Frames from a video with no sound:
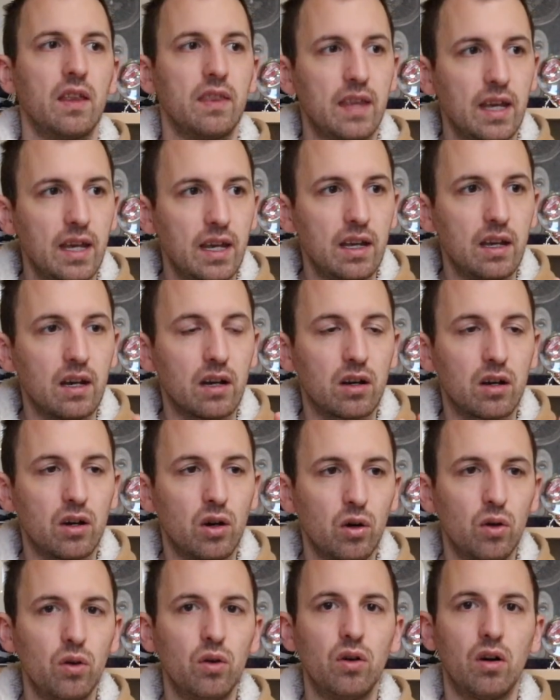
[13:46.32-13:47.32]
The
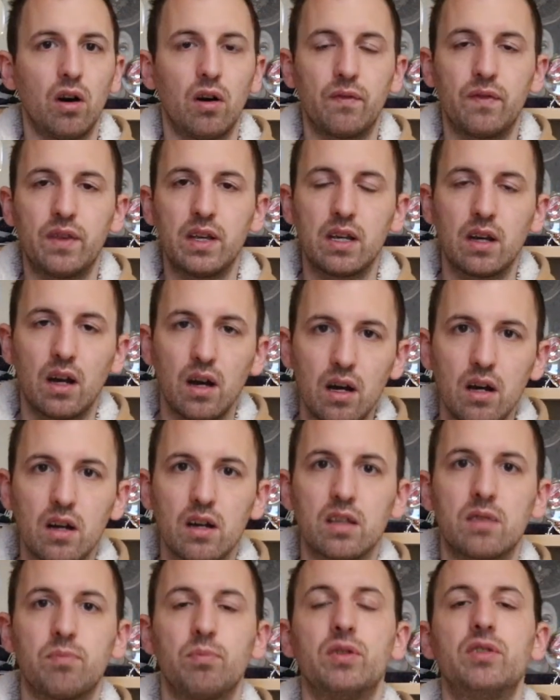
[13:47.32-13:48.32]
core of the
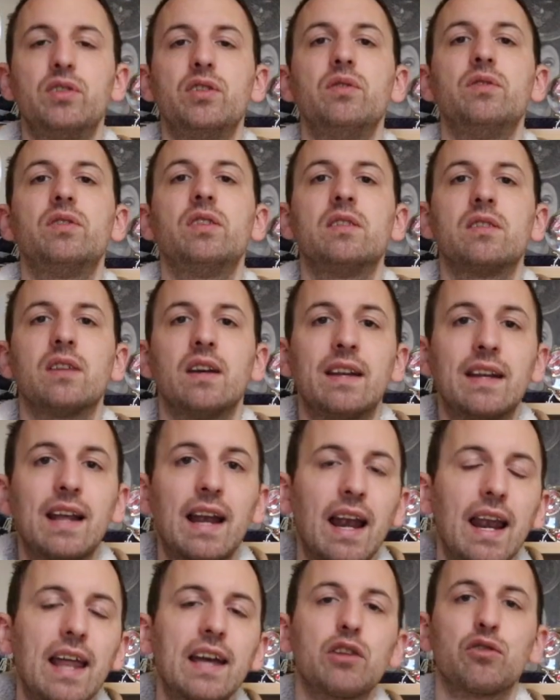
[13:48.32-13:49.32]
Earth produces an
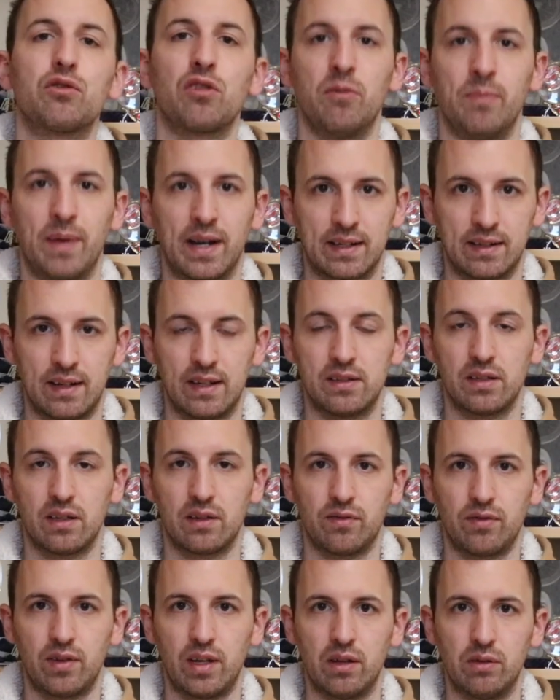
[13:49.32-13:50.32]

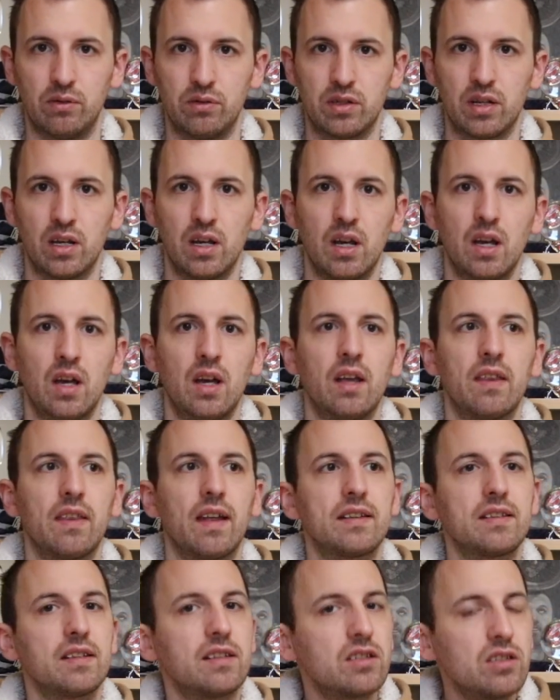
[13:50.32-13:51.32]
electromagnetic field
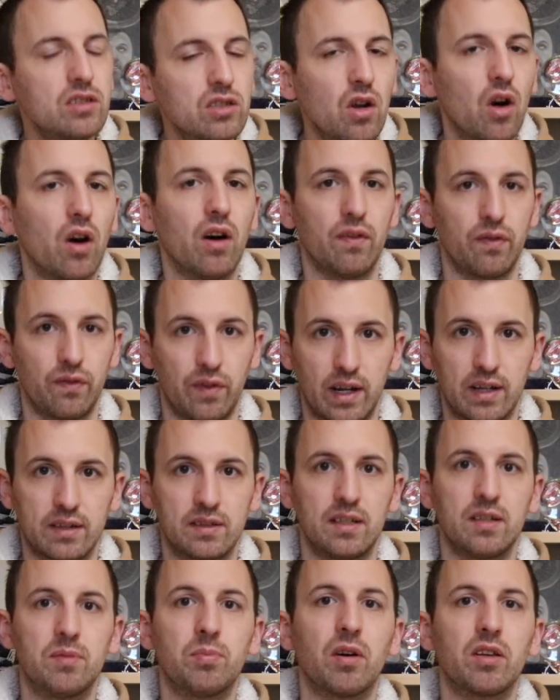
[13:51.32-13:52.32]
that is not
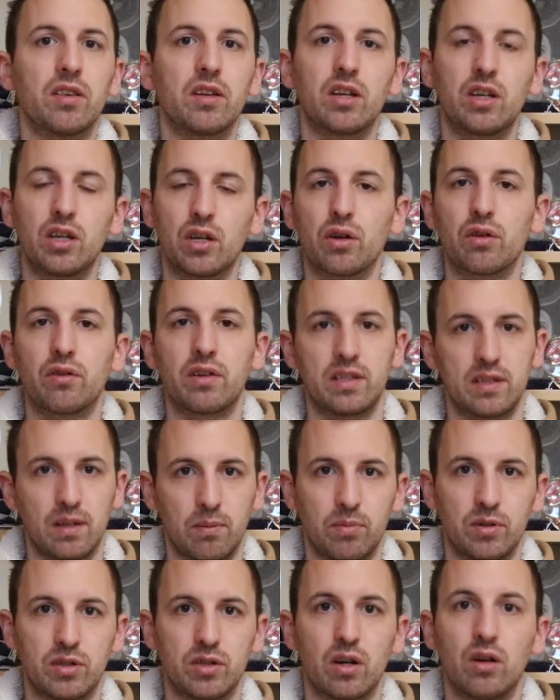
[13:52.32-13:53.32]
affected by the Curie
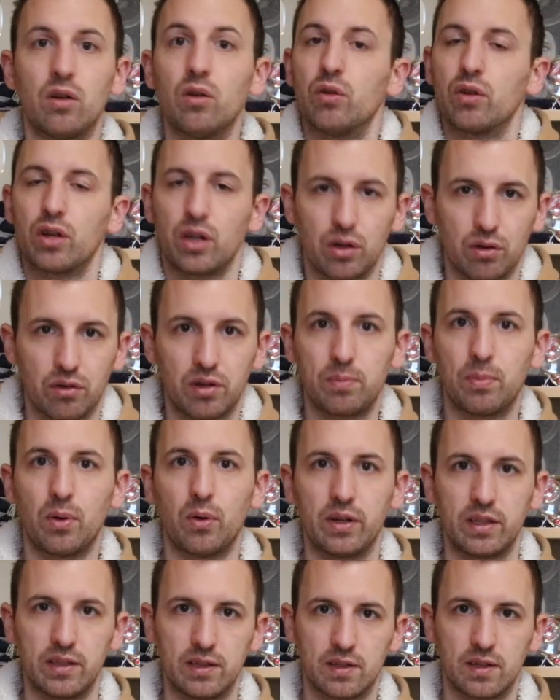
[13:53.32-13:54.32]
temperature or Curie
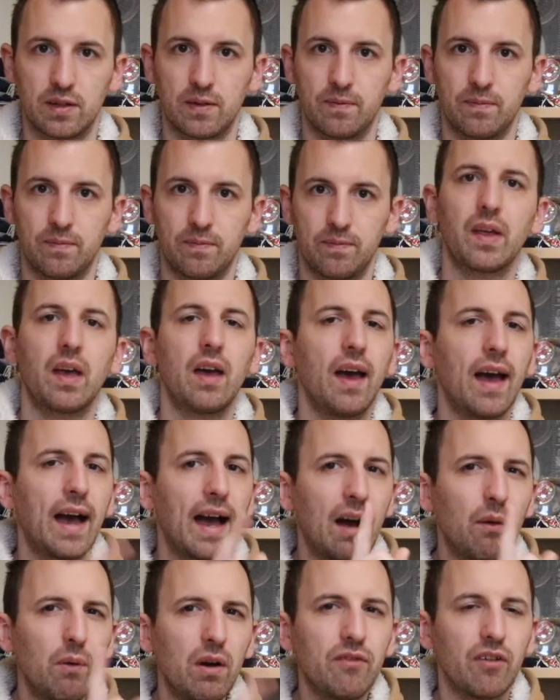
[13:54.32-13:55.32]
point.
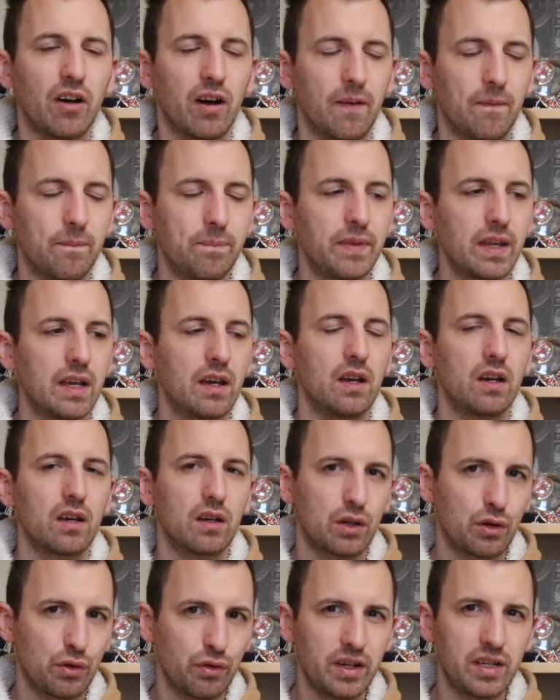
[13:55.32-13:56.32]
However,
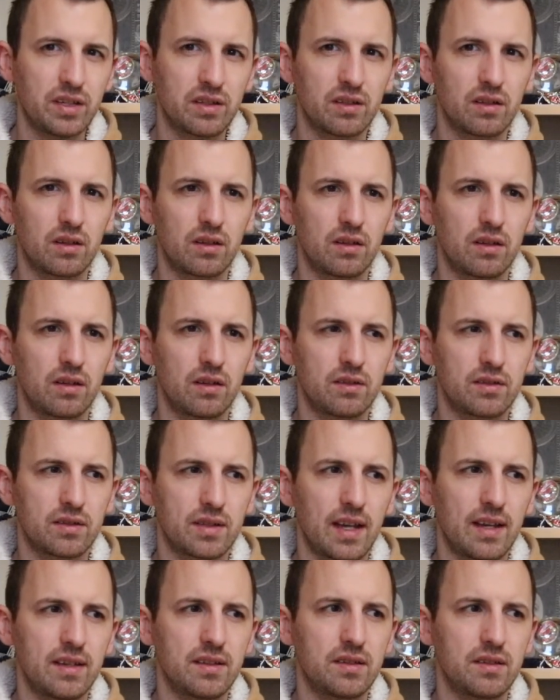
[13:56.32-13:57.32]
Chris
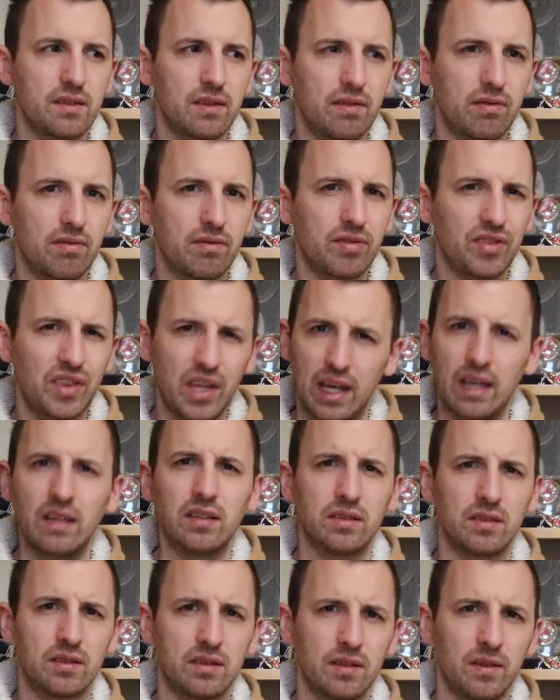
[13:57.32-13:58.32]
says
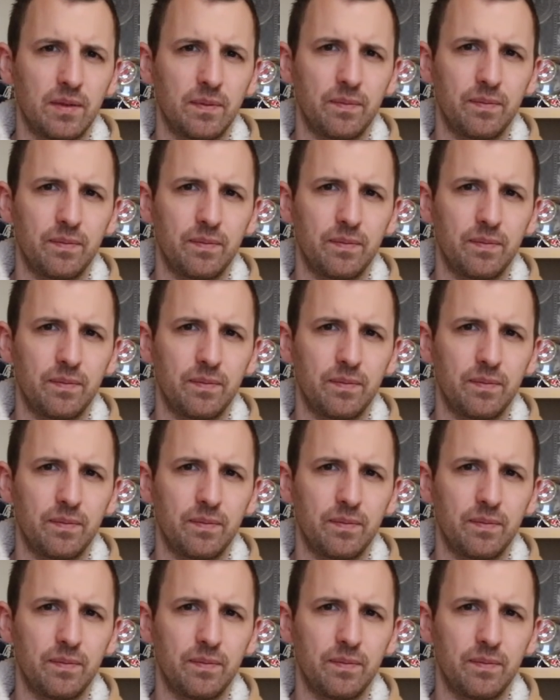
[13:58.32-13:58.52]
this.